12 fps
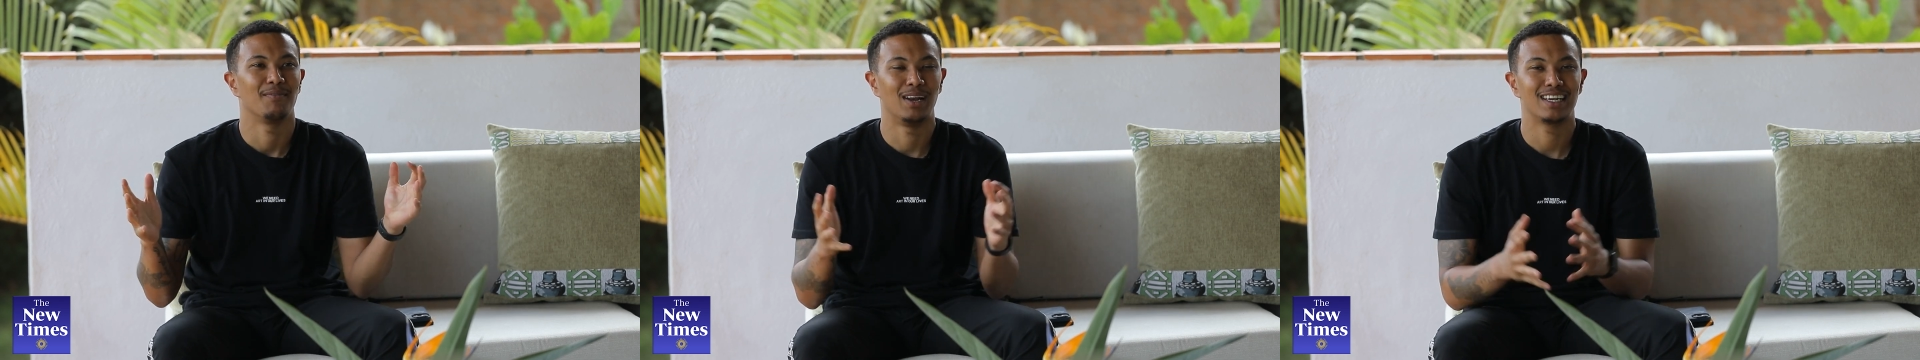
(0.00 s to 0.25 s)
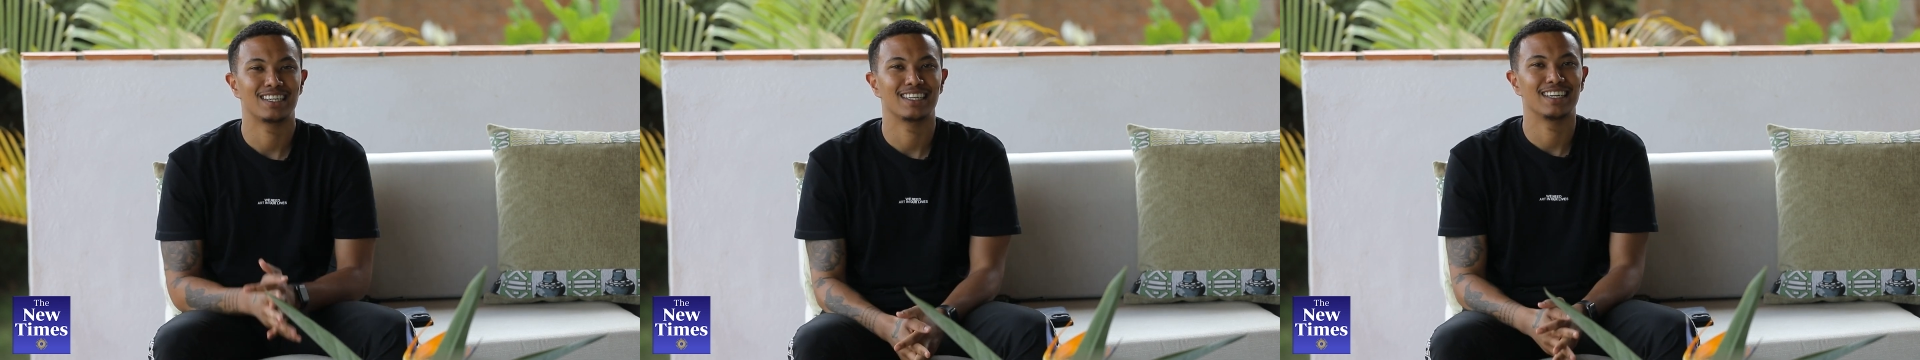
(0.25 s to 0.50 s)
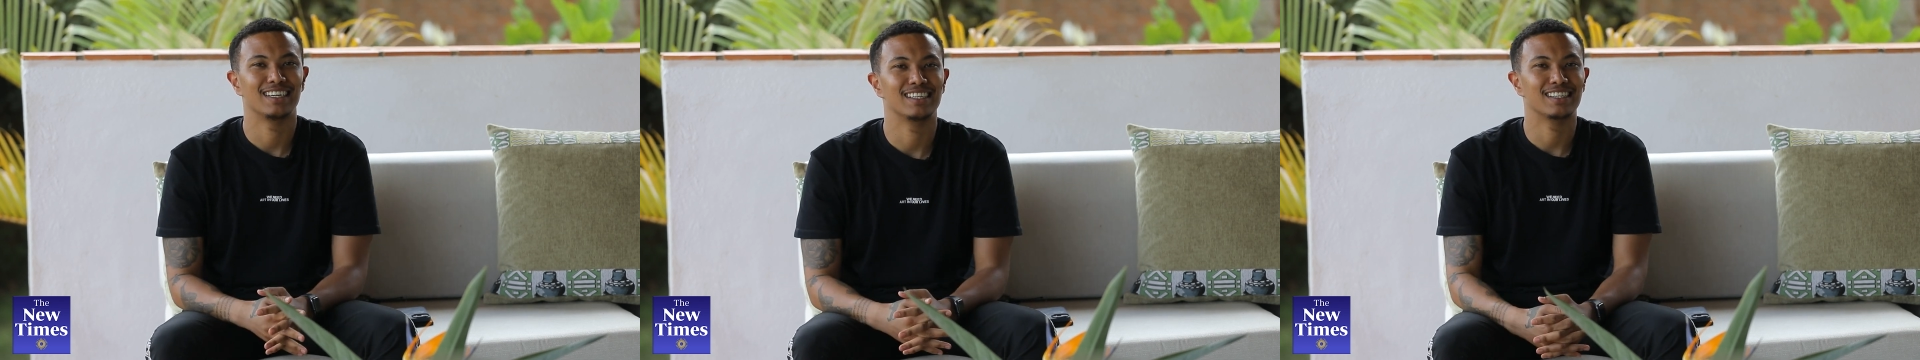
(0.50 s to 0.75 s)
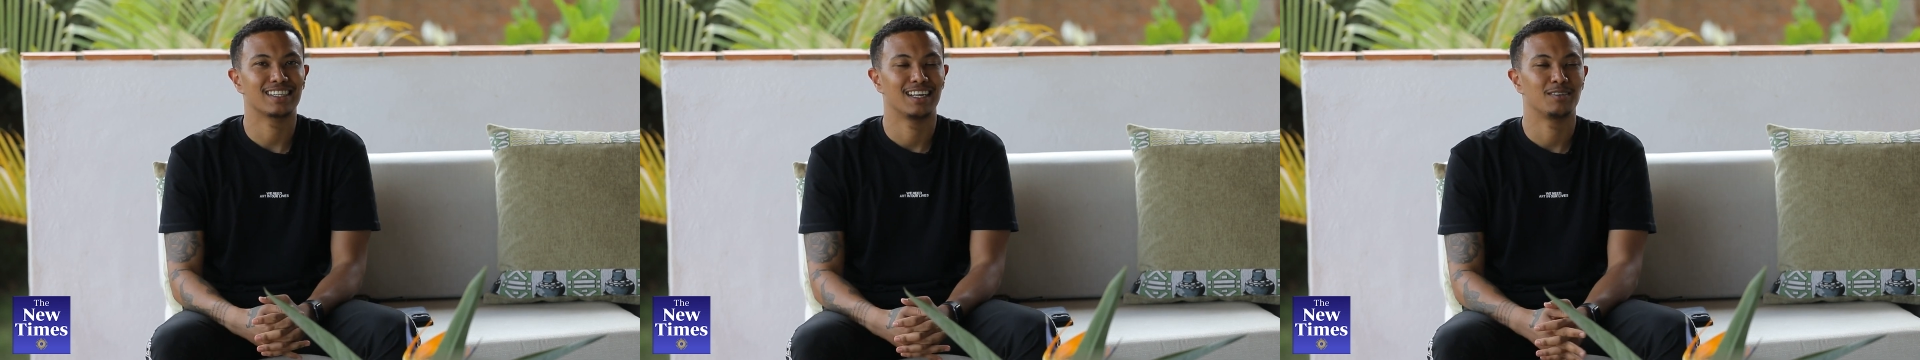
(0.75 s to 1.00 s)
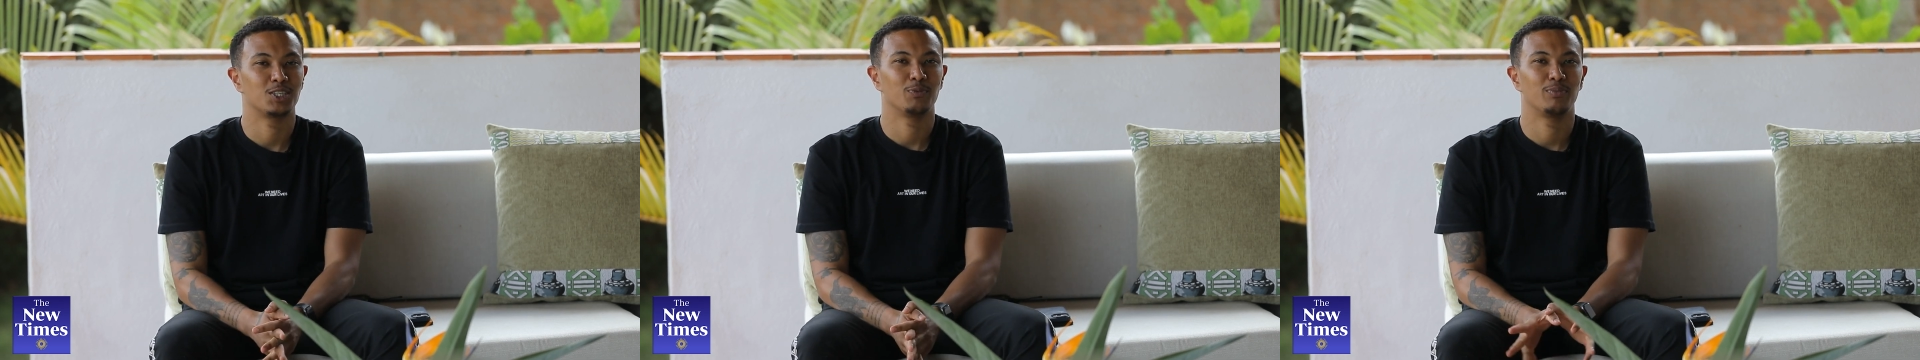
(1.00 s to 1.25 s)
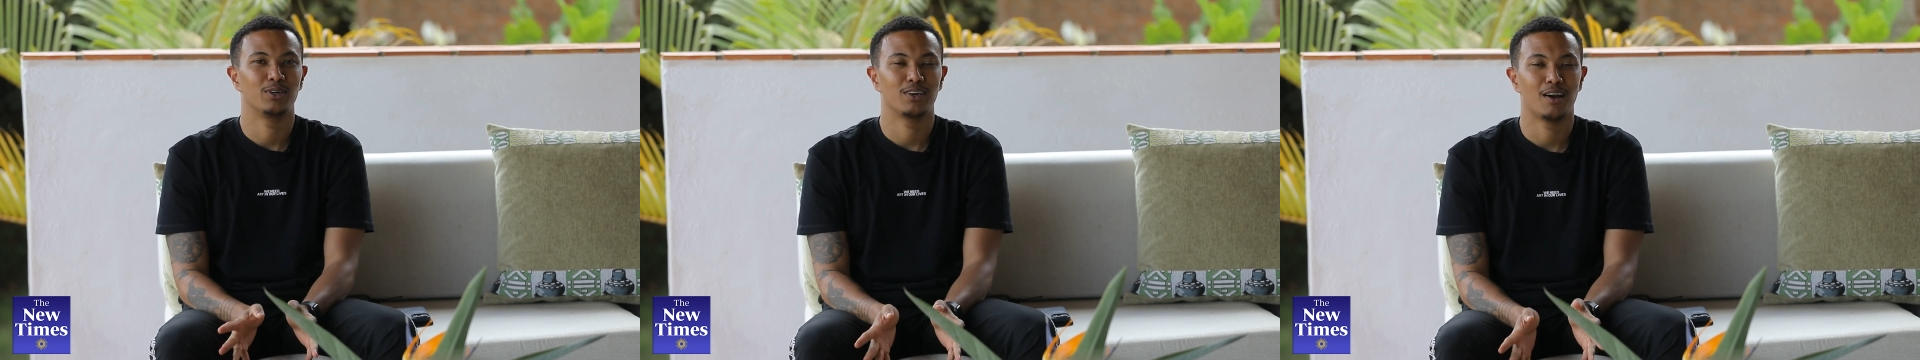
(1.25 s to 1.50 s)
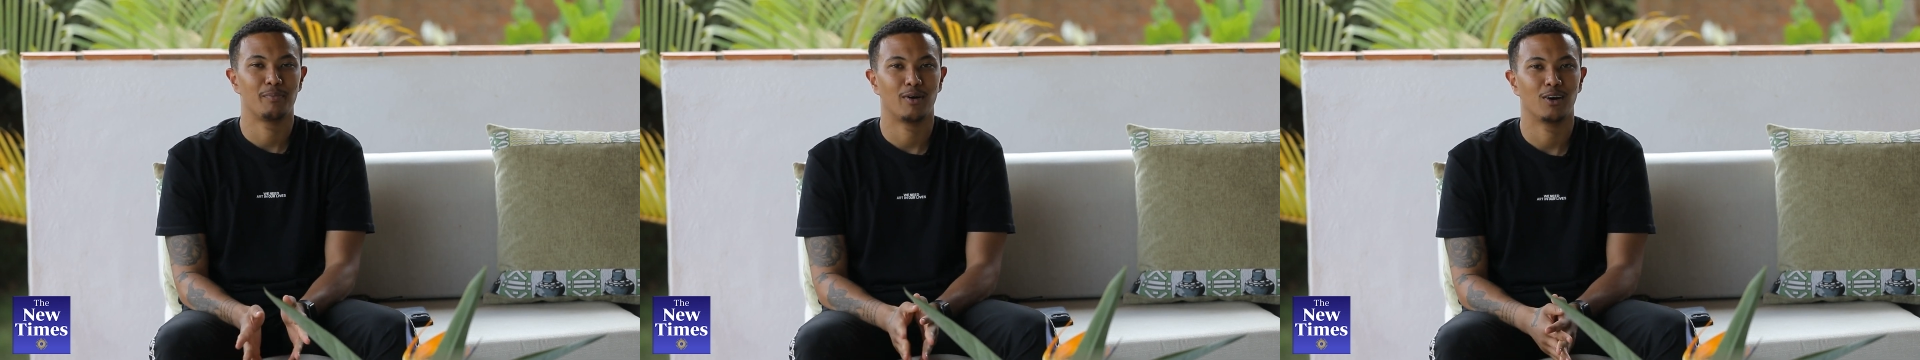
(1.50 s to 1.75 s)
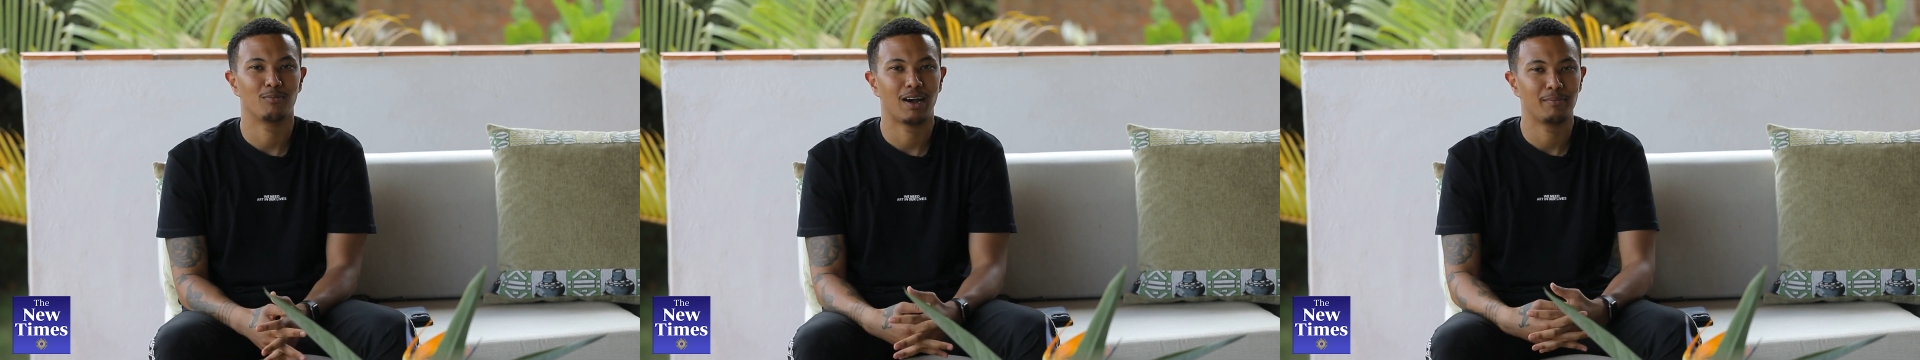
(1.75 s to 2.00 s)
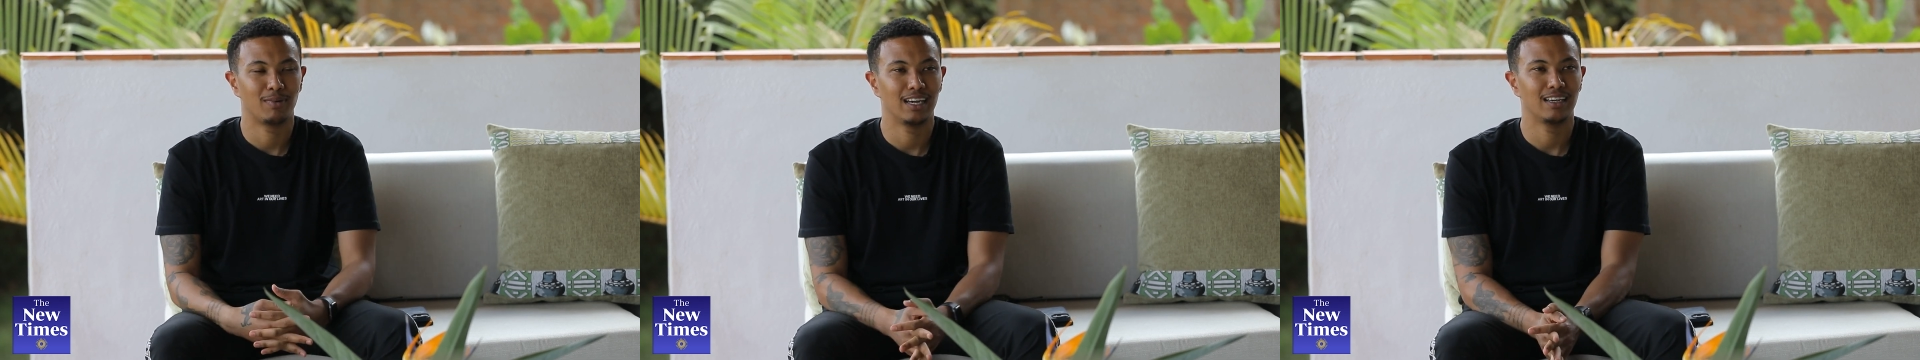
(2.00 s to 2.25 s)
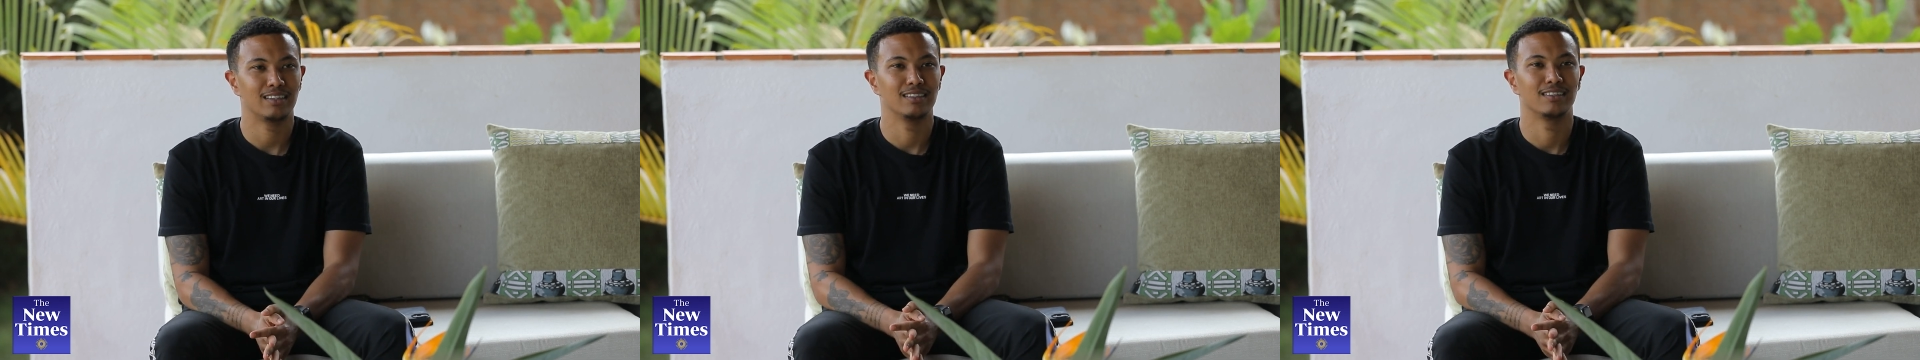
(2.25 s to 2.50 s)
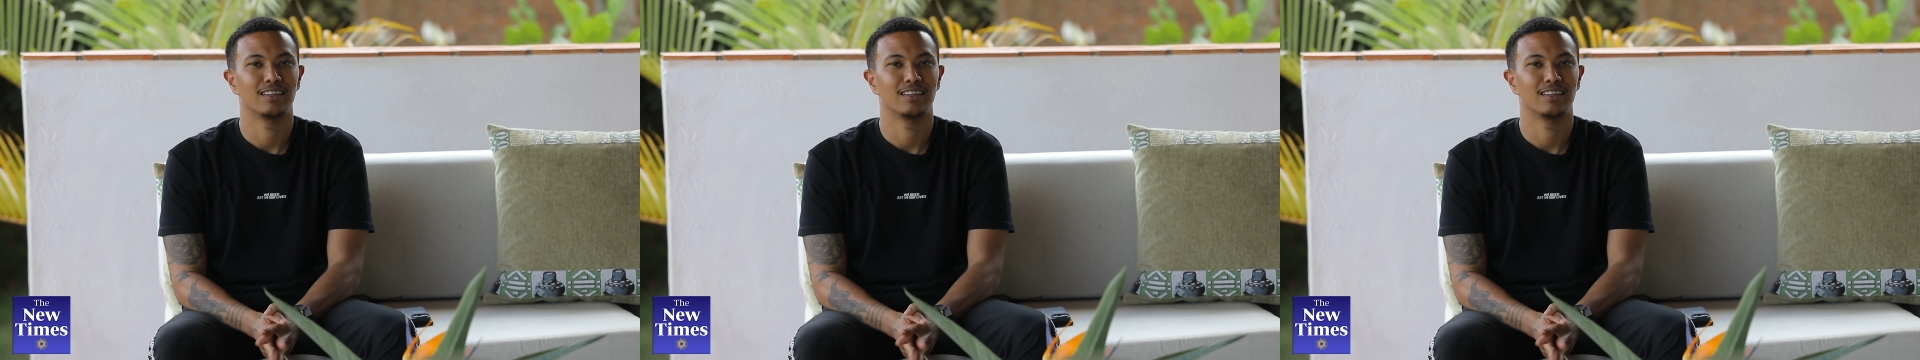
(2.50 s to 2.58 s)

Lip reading: Blessings that you put upon my plate